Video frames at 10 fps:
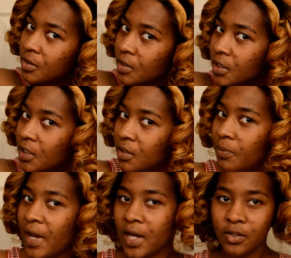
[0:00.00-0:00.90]
get the
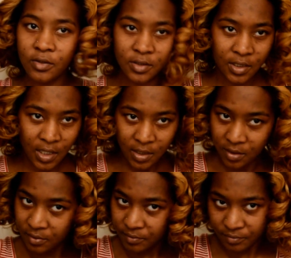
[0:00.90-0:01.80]
pattern to kind
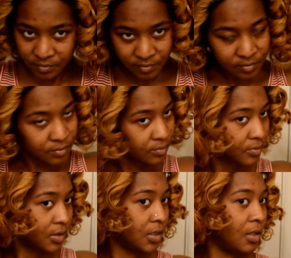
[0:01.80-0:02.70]
of
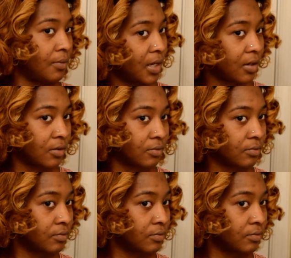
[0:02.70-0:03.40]
come out